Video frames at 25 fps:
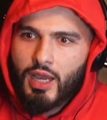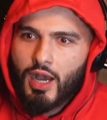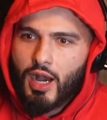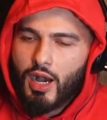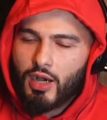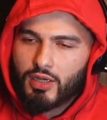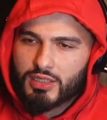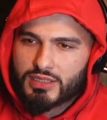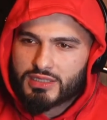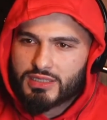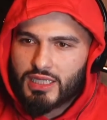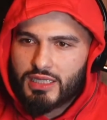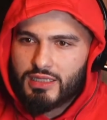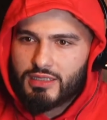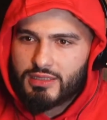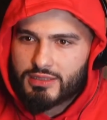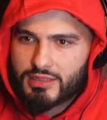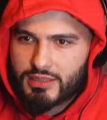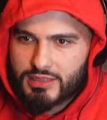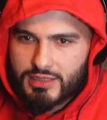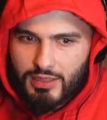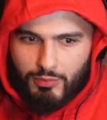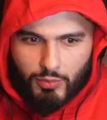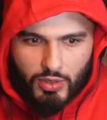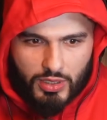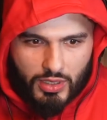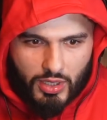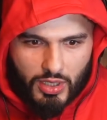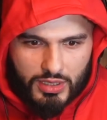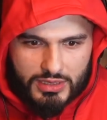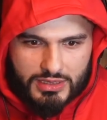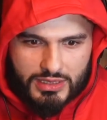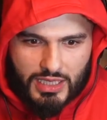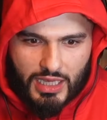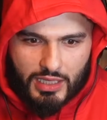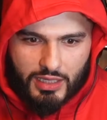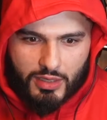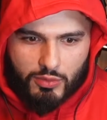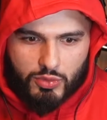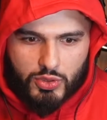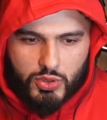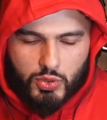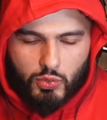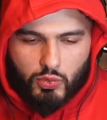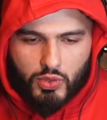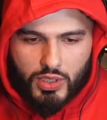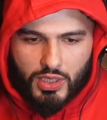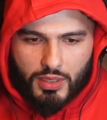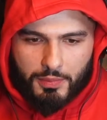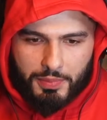They were
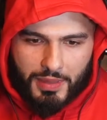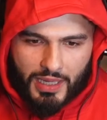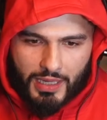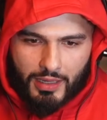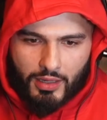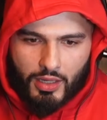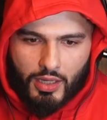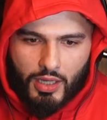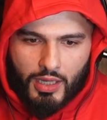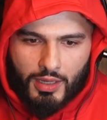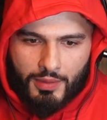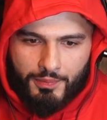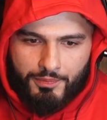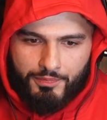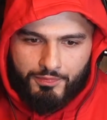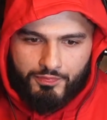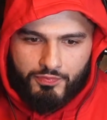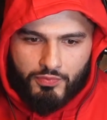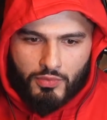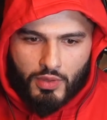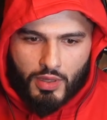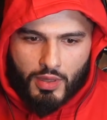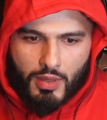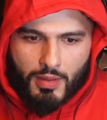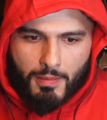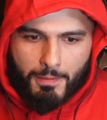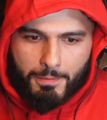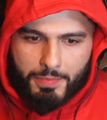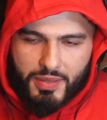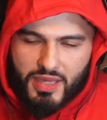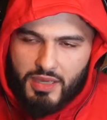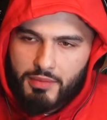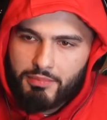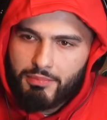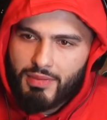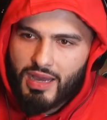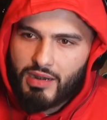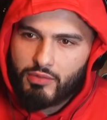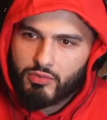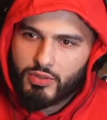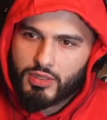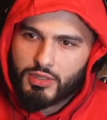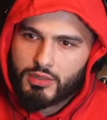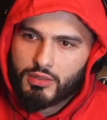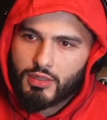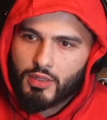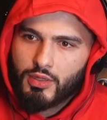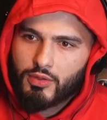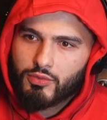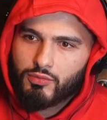talking about being
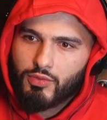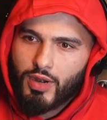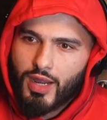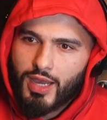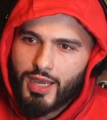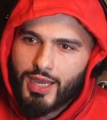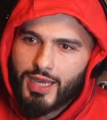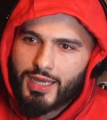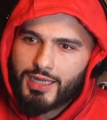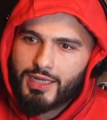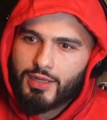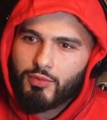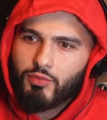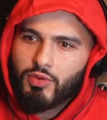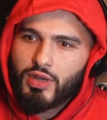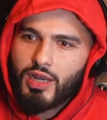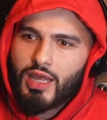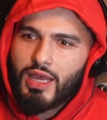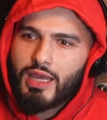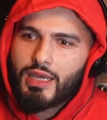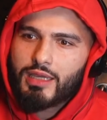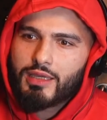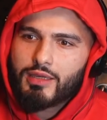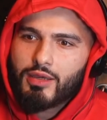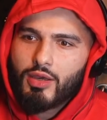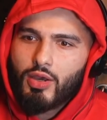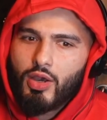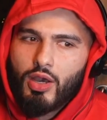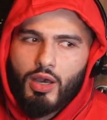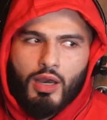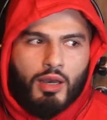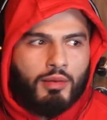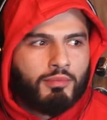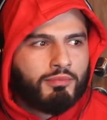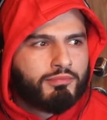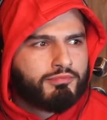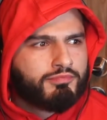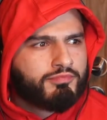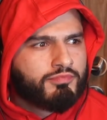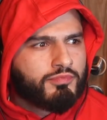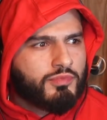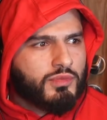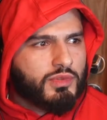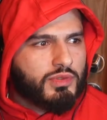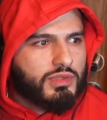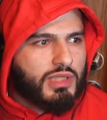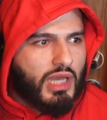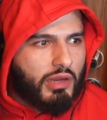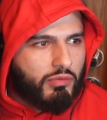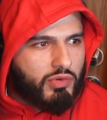married, right? And they were like,
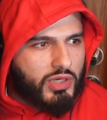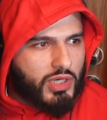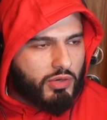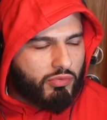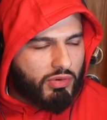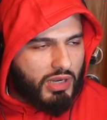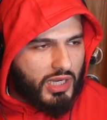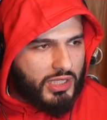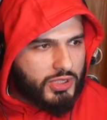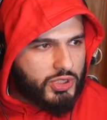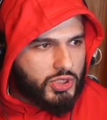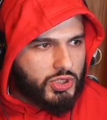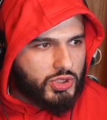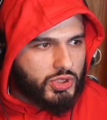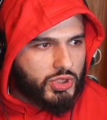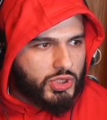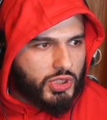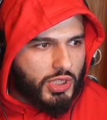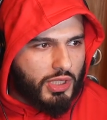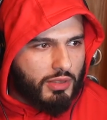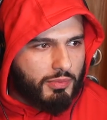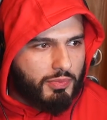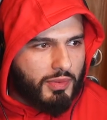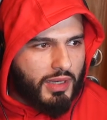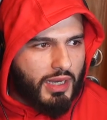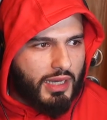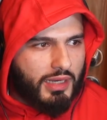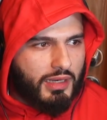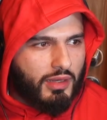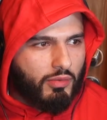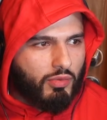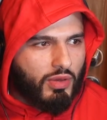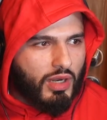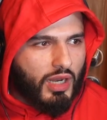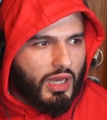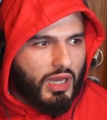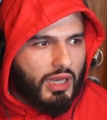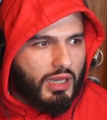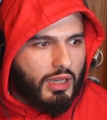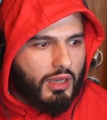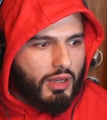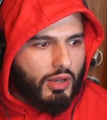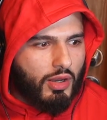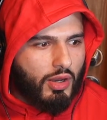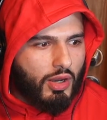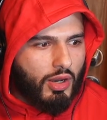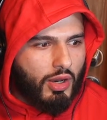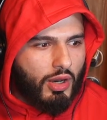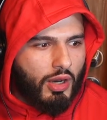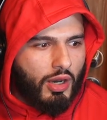they're in a relationship and they were like,
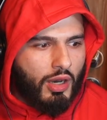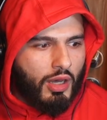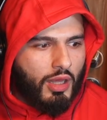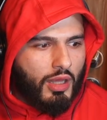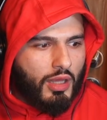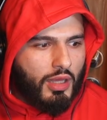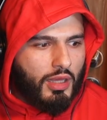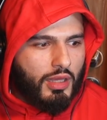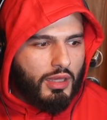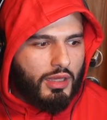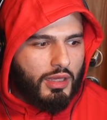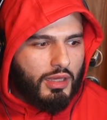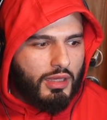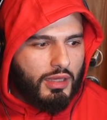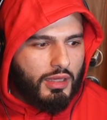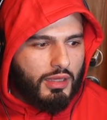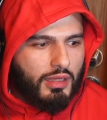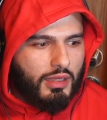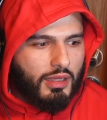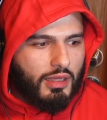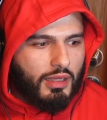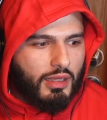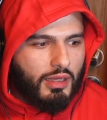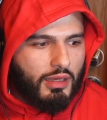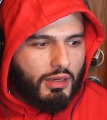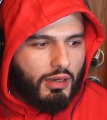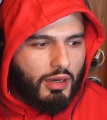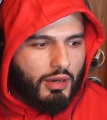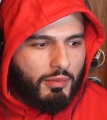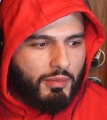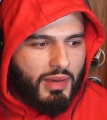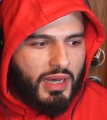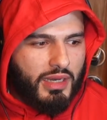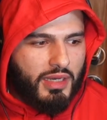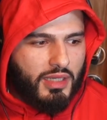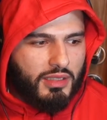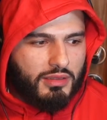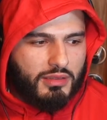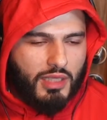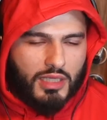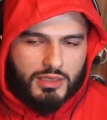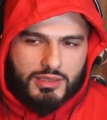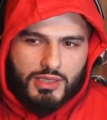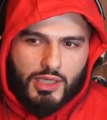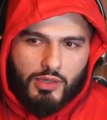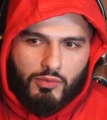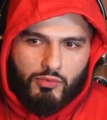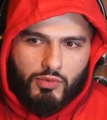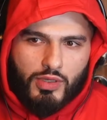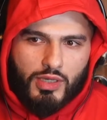it does
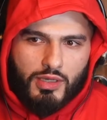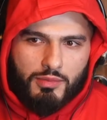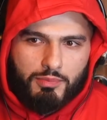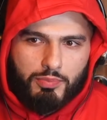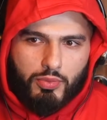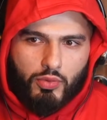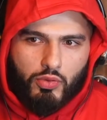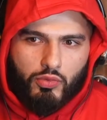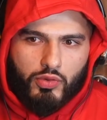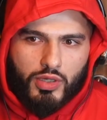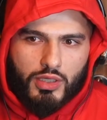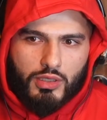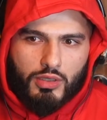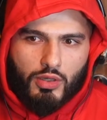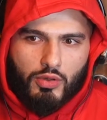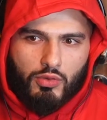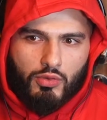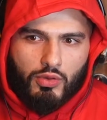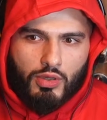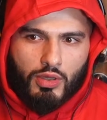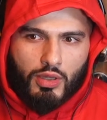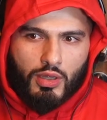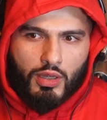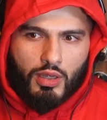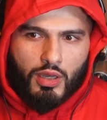get really boring though.